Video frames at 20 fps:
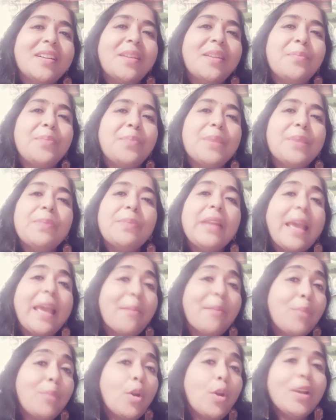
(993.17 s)
People
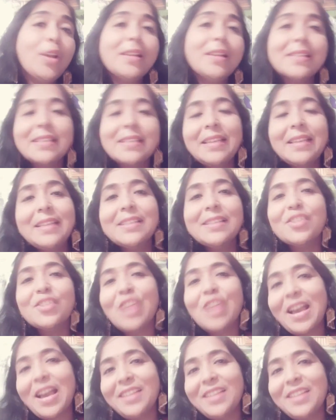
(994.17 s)
employ listening
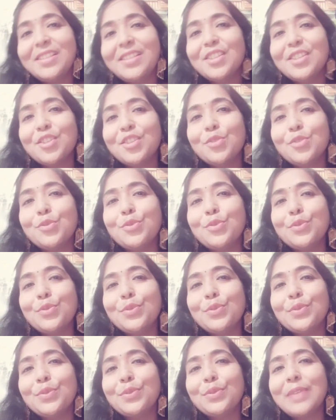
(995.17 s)
styles to
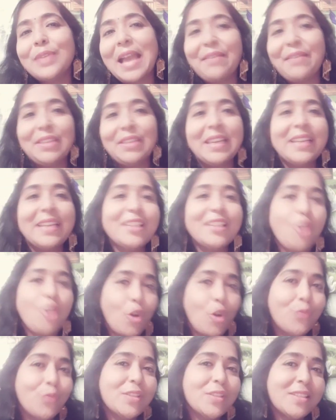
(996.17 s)
navigate
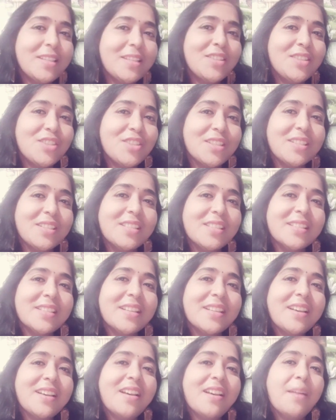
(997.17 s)
conversations,
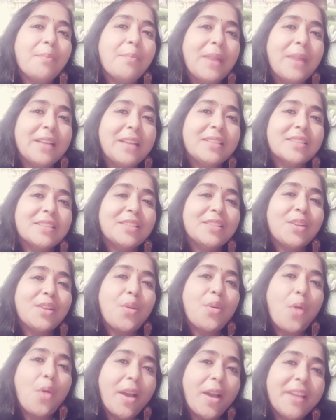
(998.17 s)
but
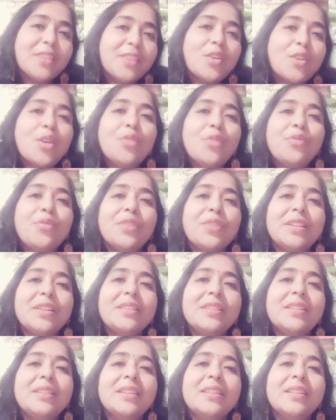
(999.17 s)
quite often
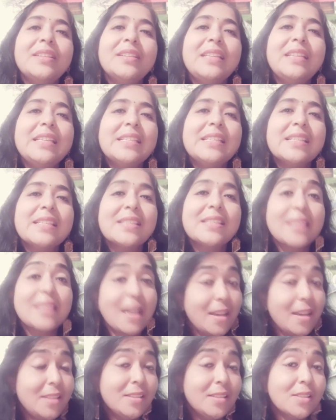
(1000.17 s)
these
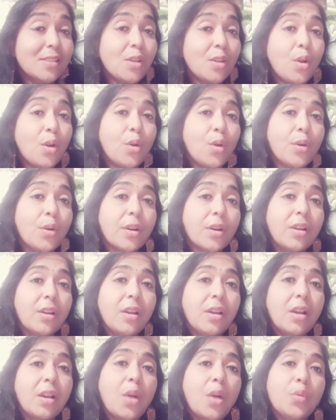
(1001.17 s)
styles are
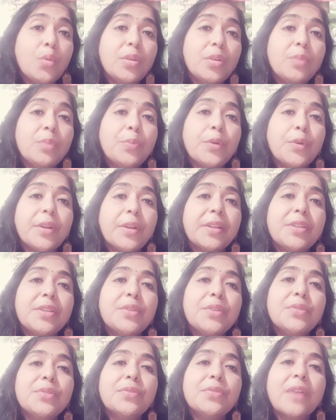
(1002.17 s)

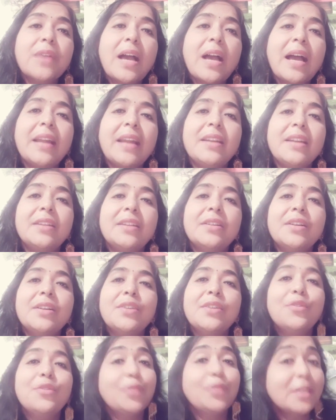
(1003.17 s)
counterproductive and
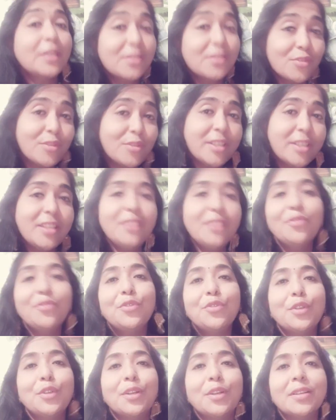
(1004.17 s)
frustrating
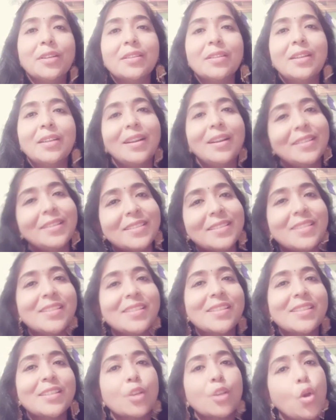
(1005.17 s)
for
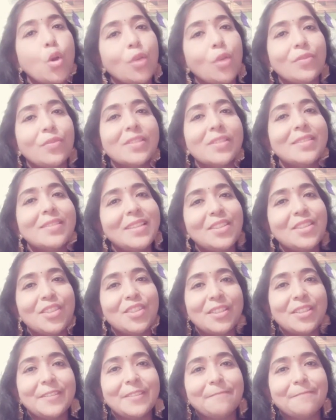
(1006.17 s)
others' conversation.